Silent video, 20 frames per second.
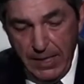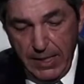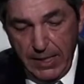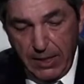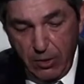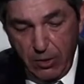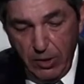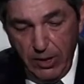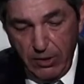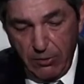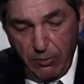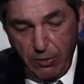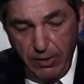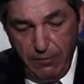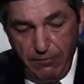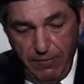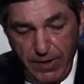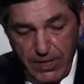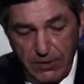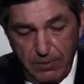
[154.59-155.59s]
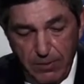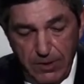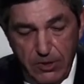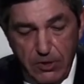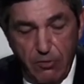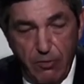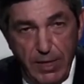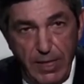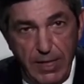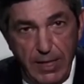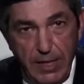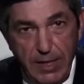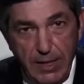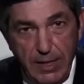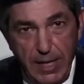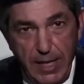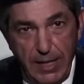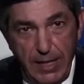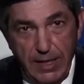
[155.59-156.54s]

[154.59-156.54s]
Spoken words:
including through investment screening